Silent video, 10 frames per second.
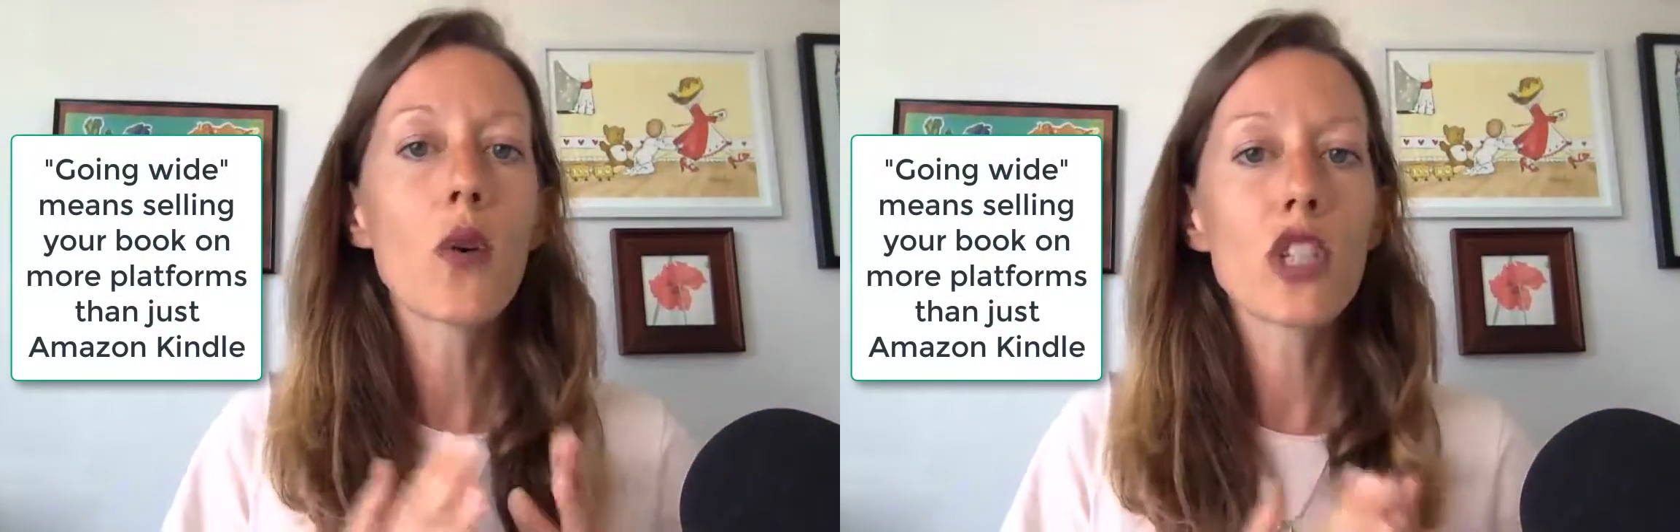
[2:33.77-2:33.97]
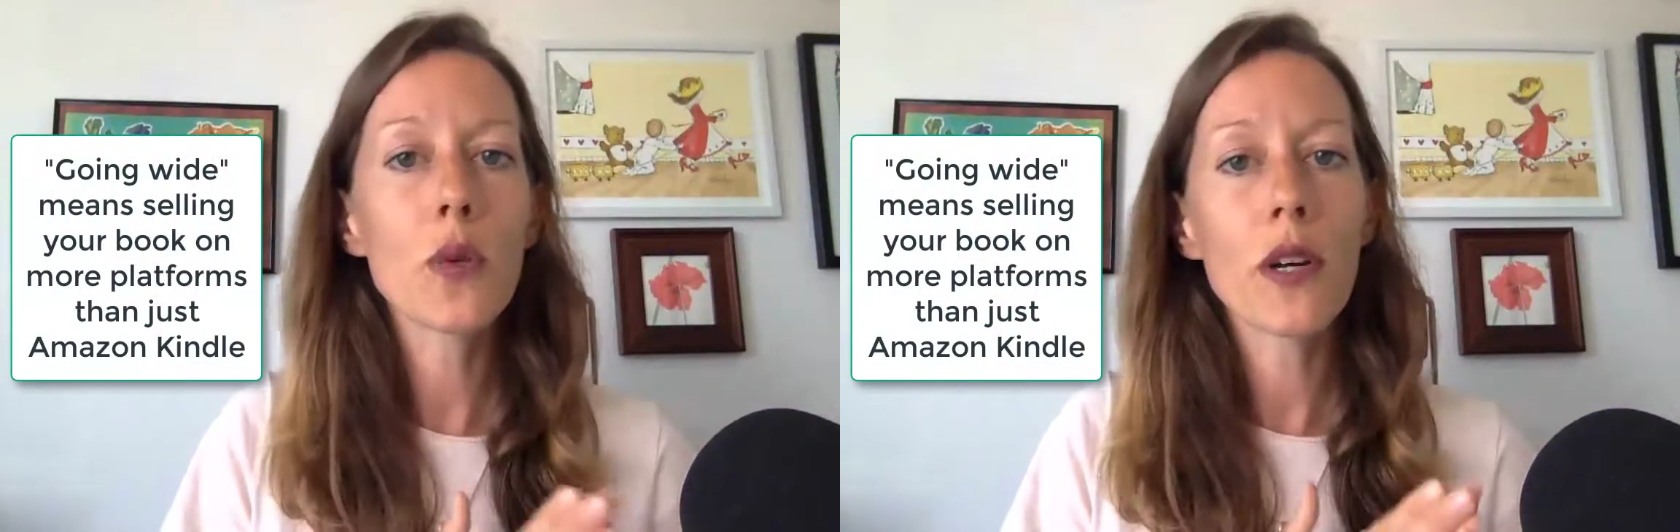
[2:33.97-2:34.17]

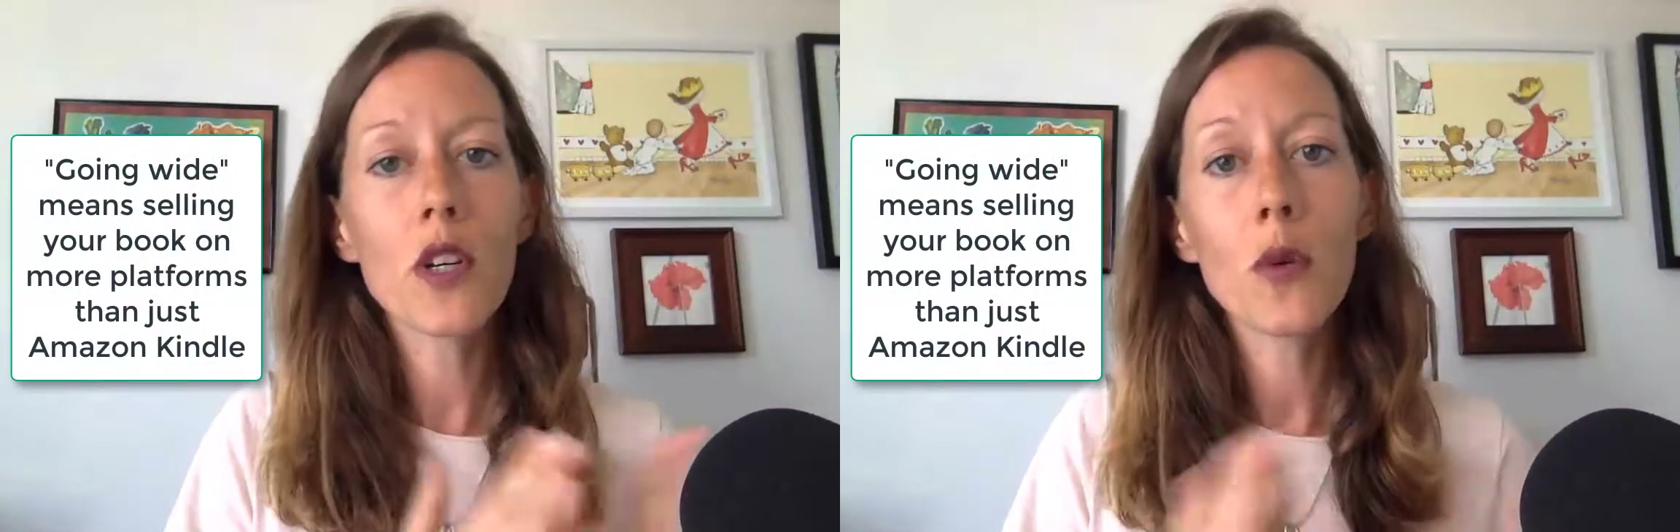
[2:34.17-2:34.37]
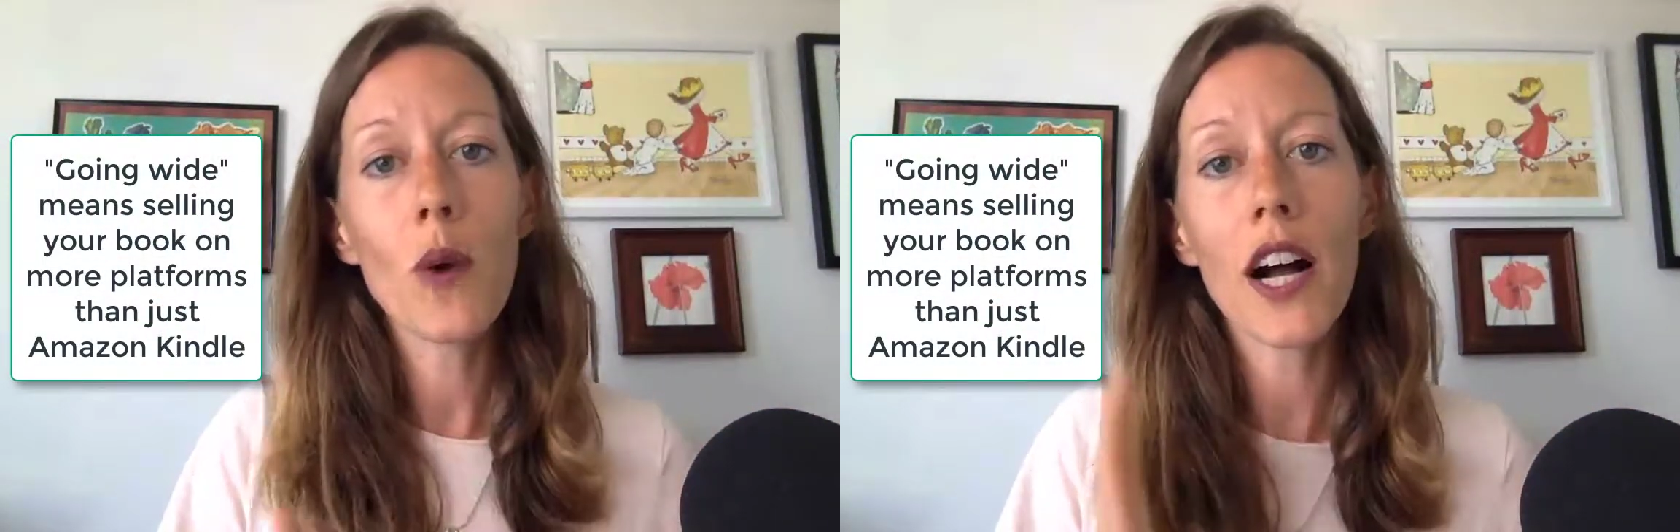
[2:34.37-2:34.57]
or do you want to
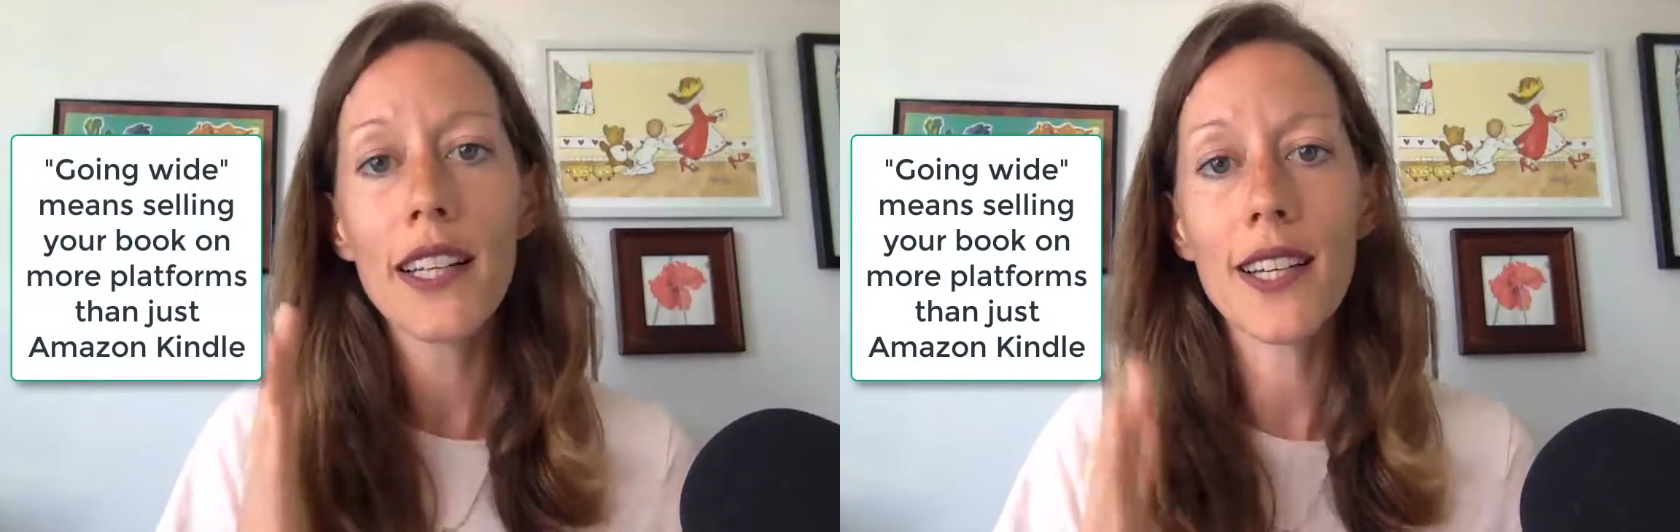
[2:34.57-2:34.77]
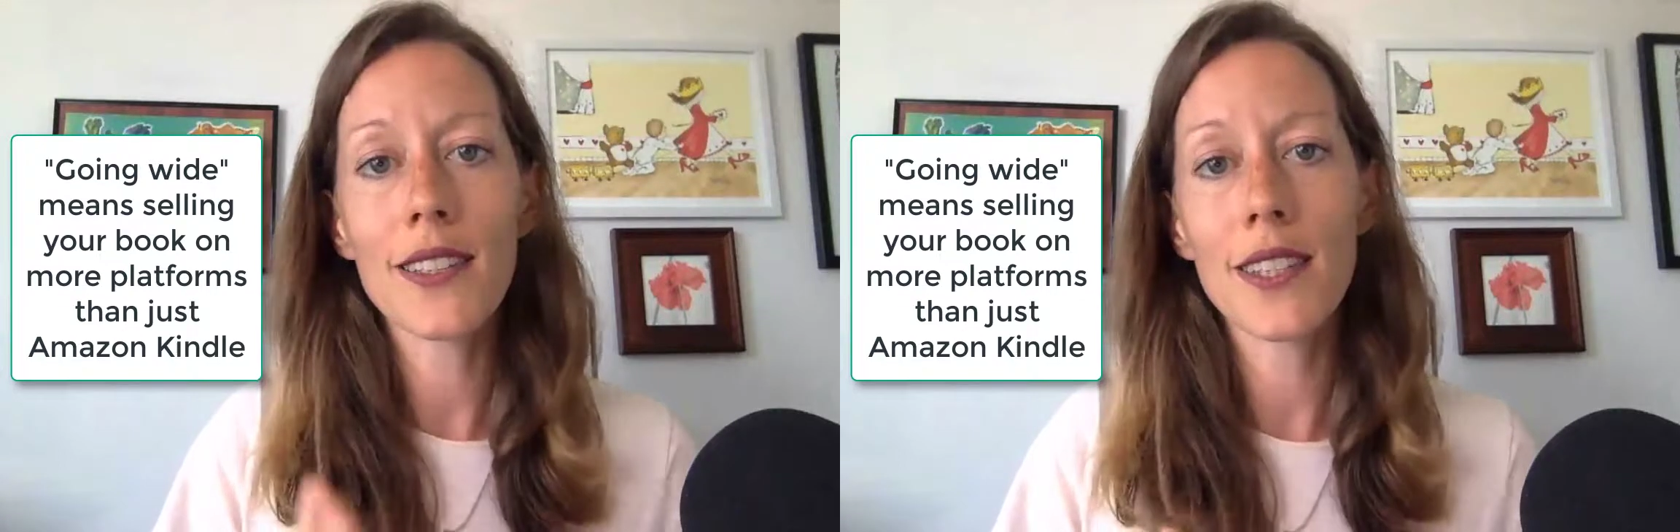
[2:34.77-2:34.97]
go wide and